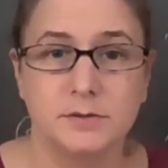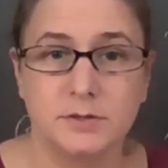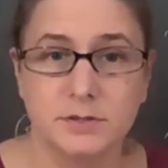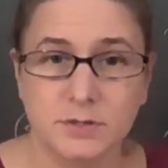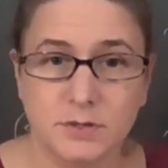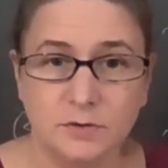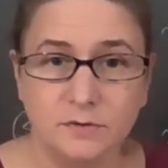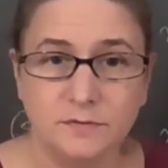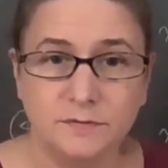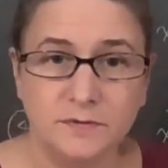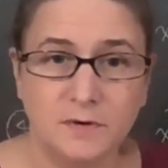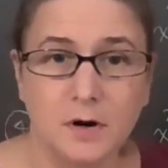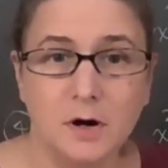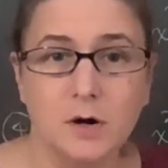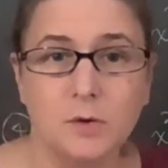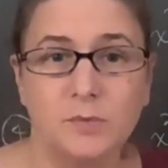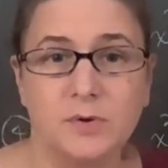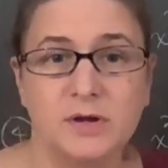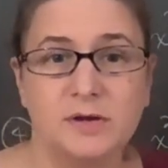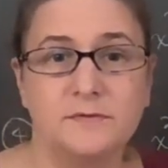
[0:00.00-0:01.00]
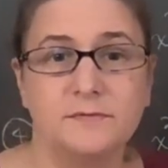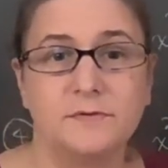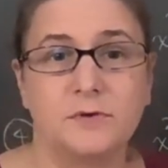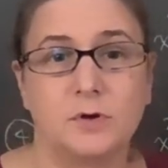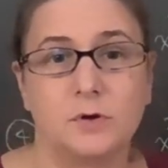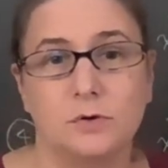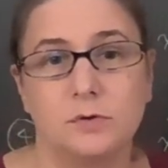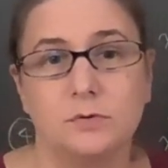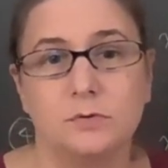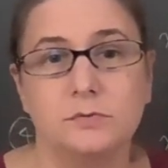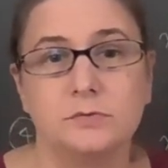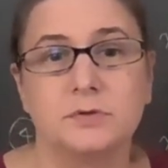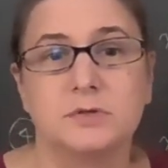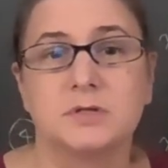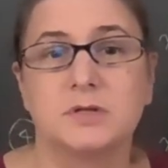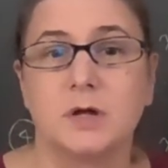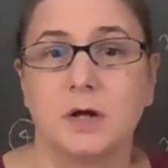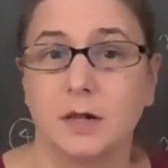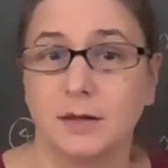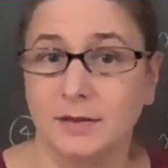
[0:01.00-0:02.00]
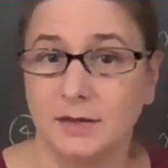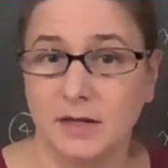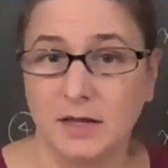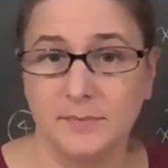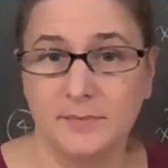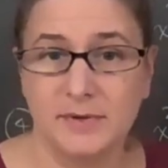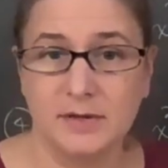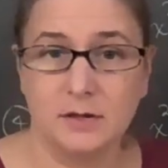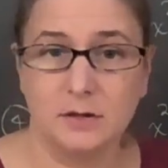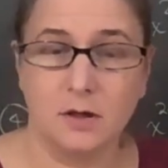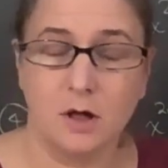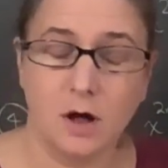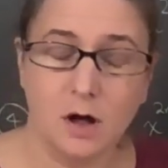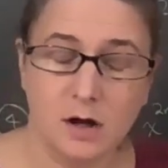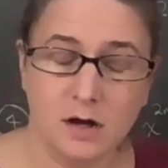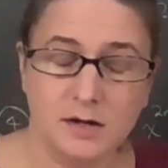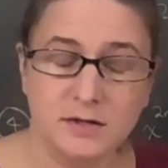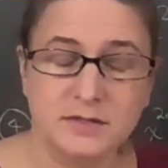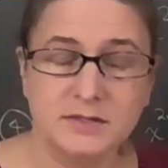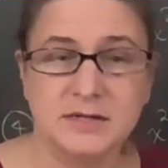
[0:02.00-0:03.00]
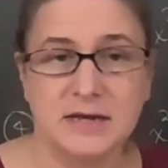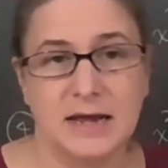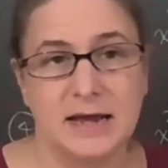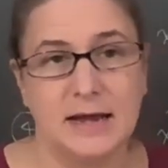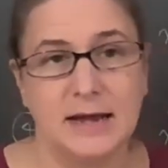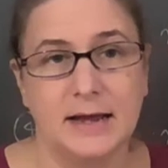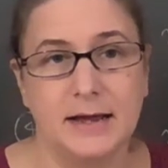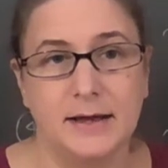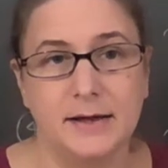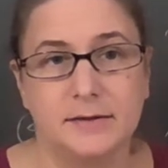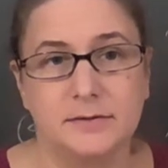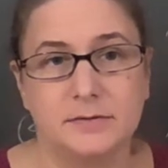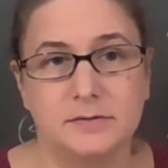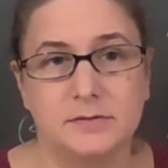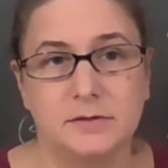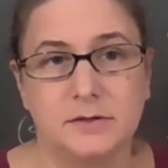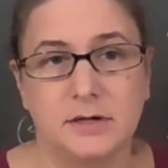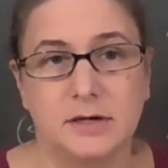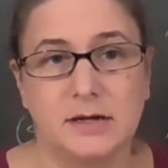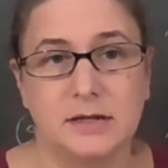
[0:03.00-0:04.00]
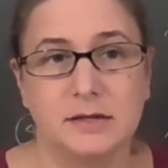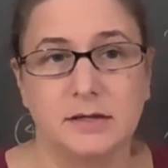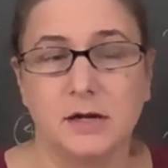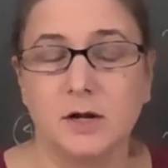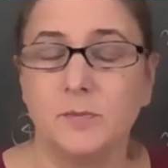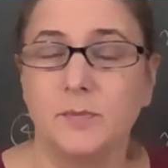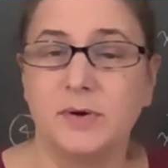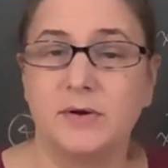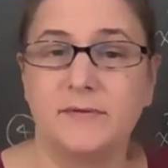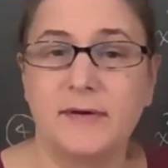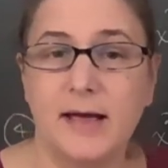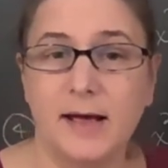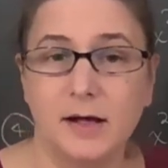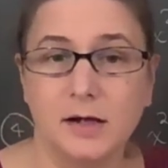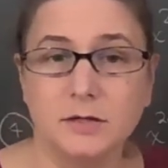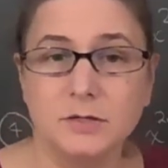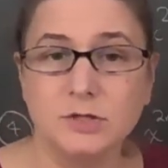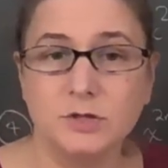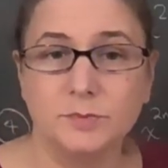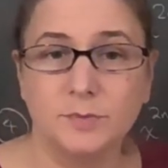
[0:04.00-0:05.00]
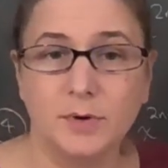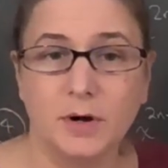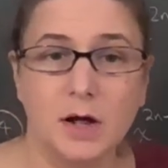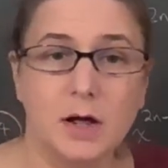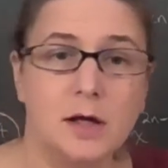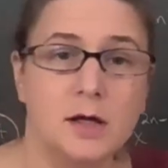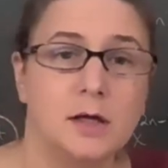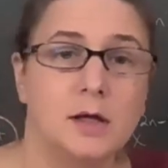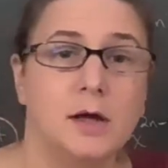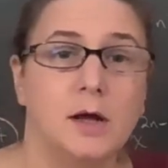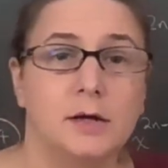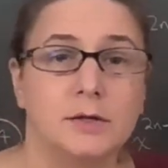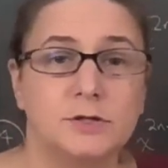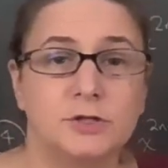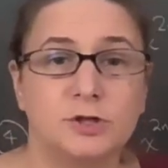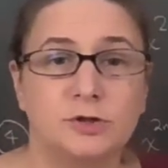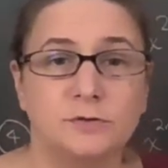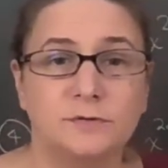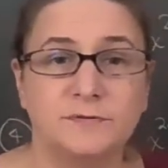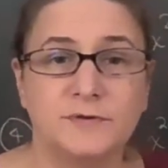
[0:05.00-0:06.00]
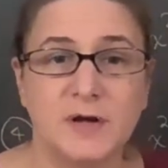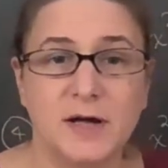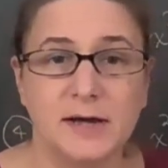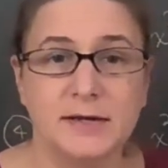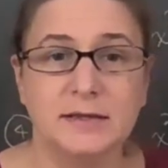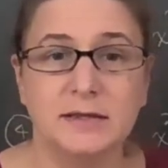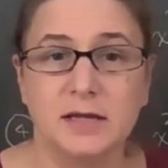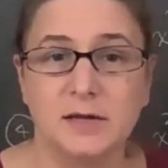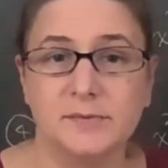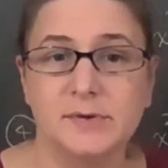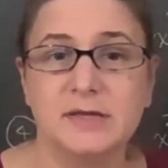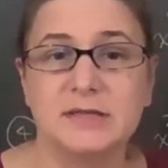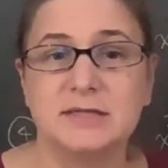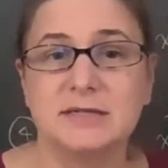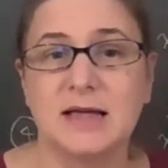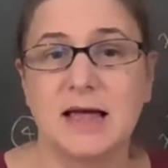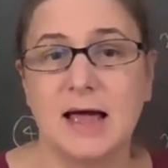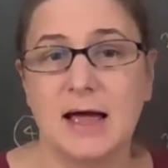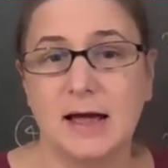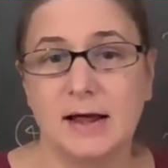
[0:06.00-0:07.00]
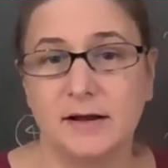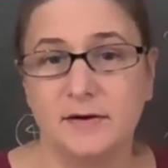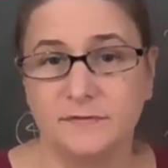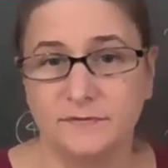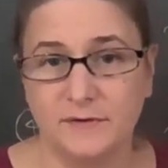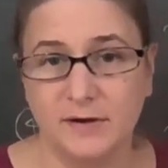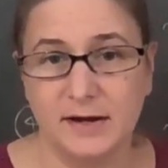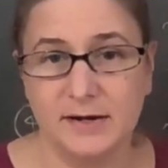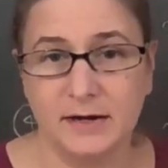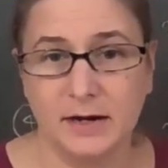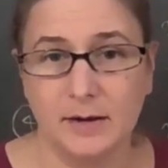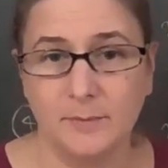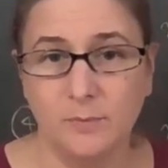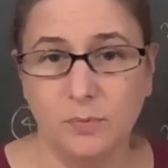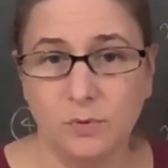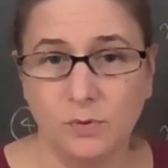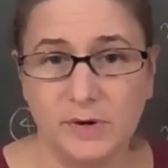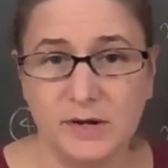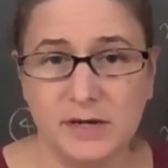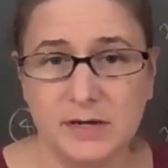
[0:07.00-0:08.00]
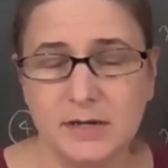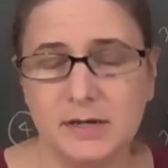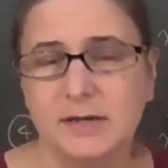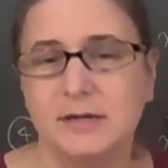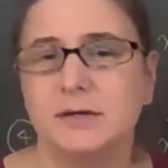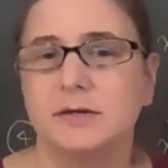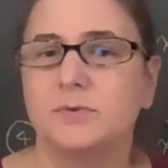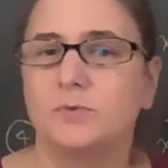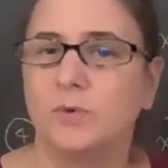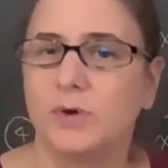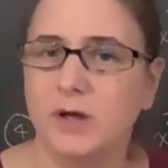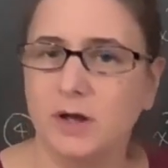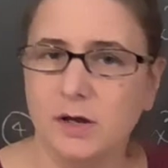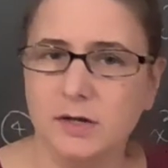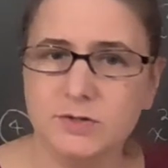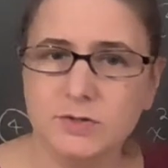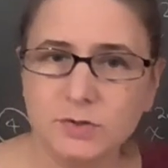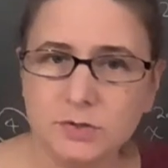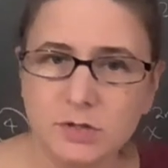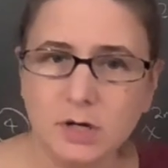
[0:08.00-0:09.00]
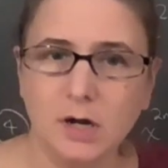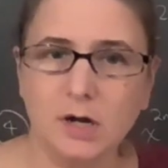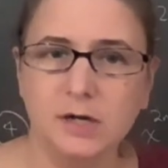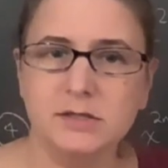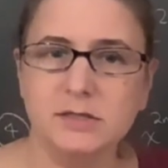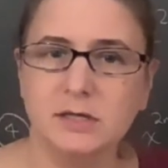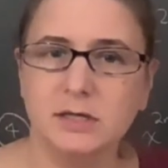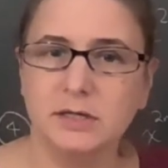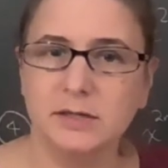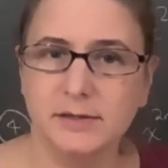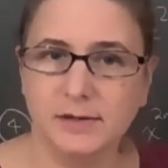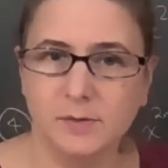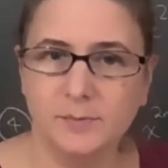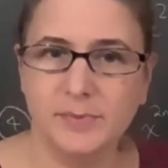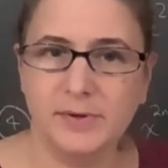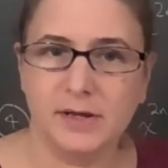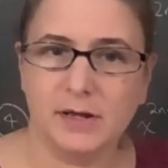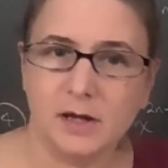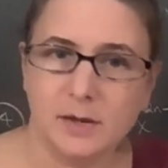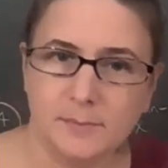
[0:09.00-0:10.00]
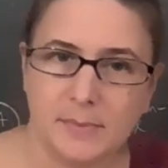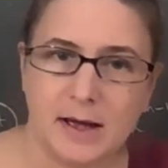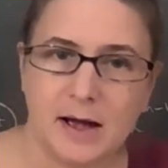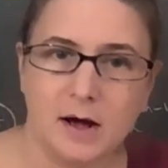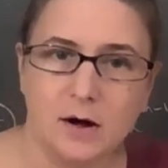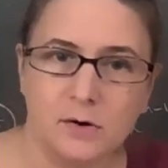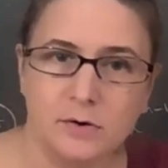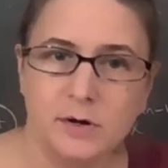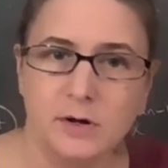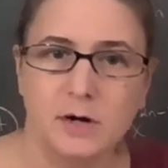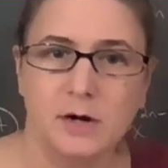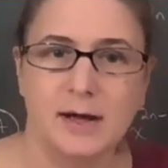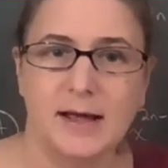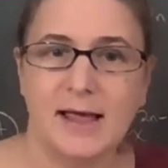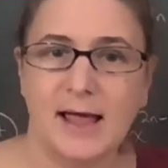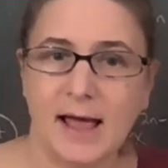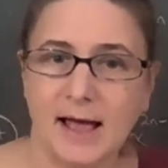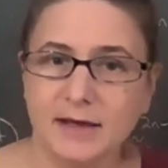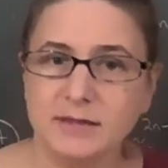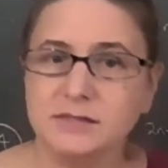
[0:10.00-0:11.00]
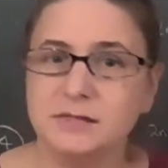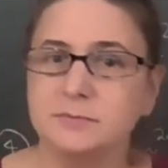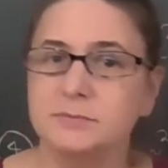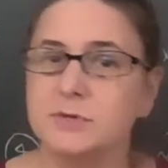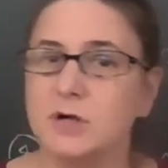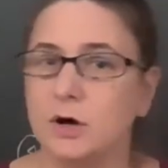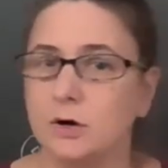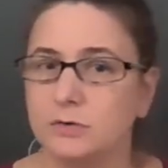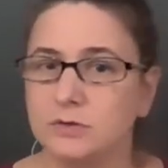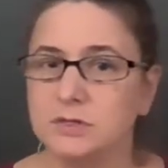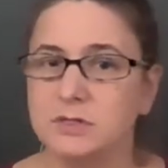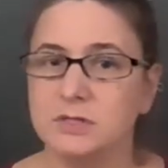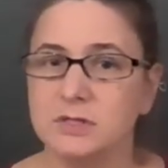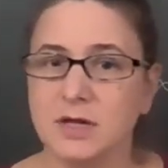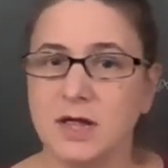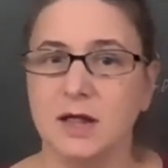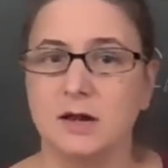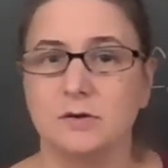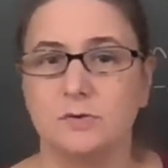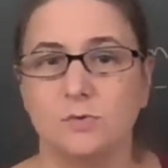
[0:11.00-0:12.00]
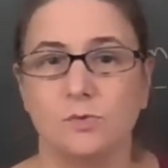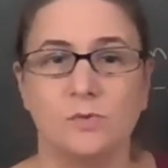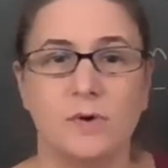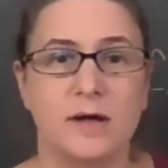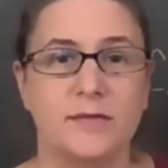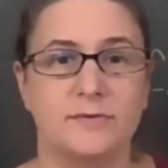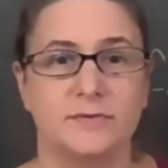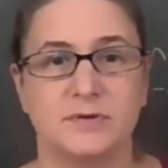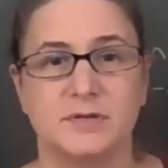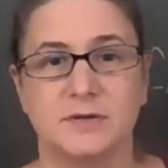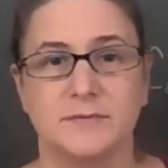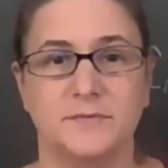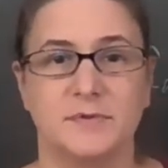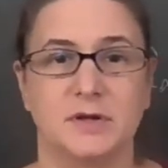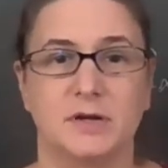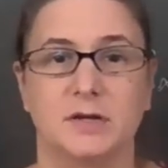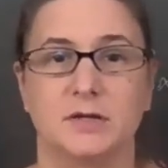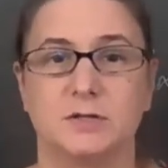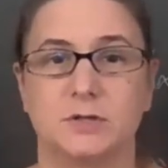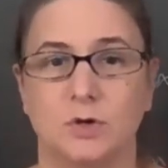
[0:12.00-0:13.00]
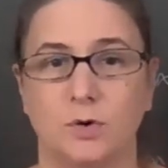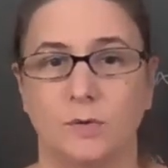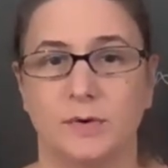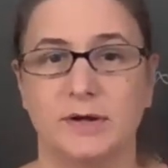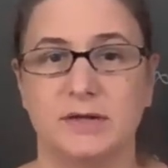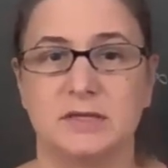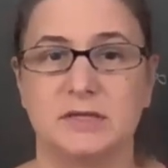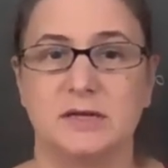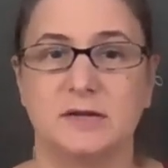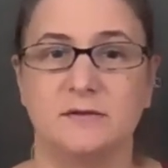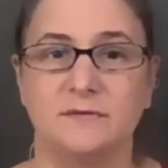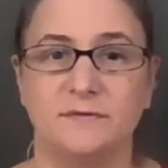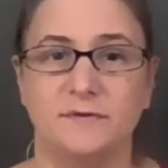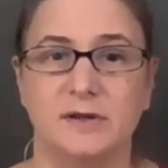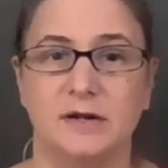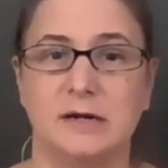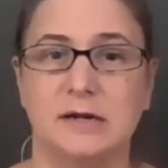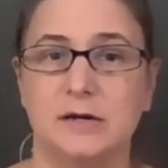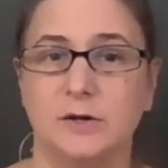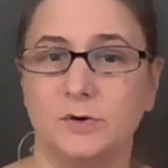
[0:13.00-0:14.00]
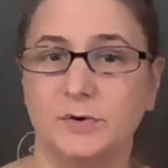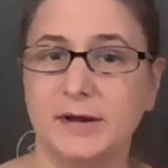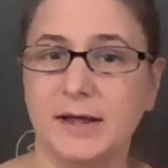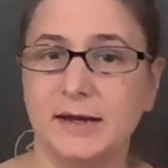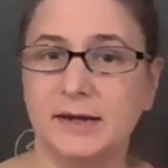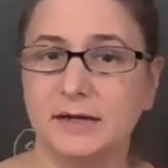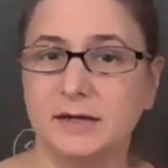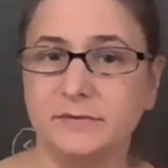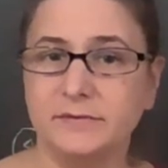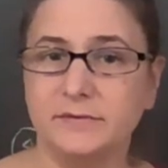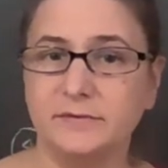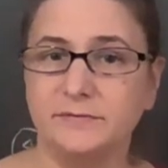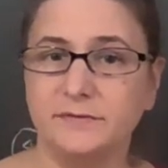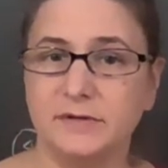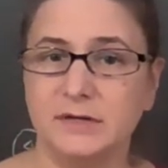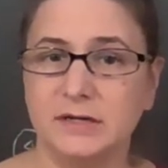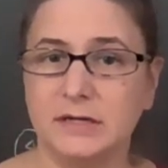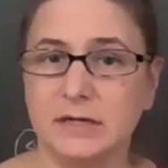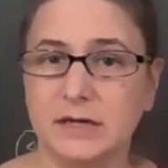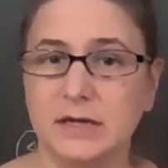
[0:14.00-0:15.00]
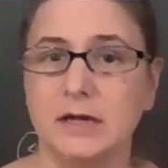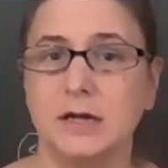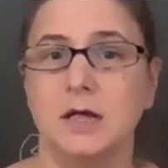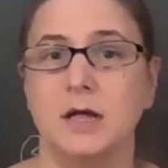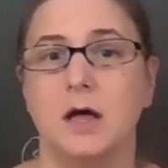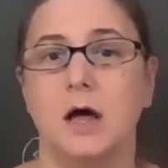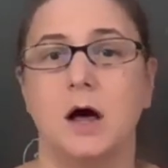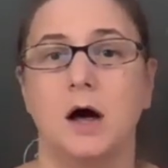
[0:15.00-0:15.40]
So far, we've used limit laws and a little bit of algebra to find limits at a finite point. We also talked a little bit about asymptotes and whether something is going to infinity or negative infinity.